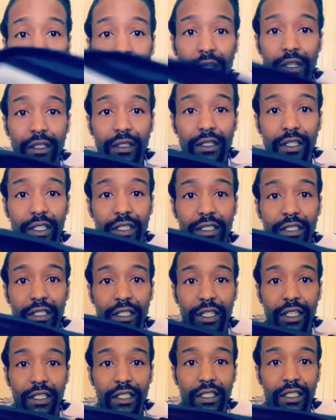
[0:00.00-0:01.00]
The
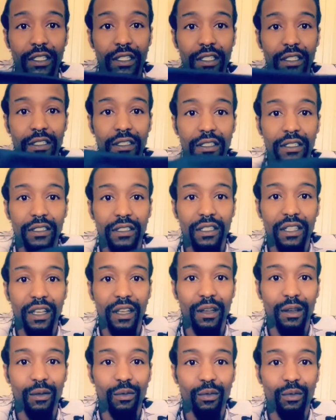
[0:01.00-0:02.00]
stitching is just like,
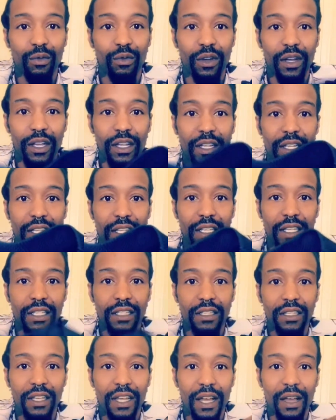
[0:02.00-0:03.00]
what? Look
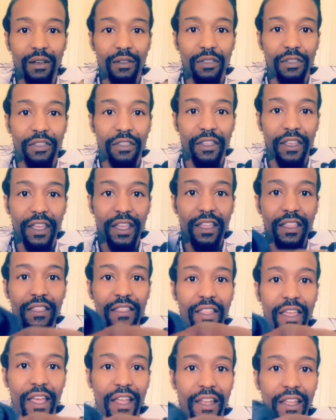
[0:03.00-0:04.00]
how thin
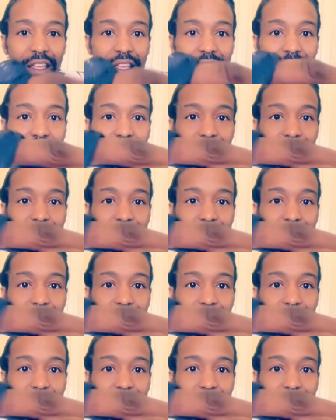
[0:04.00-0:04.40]
that is.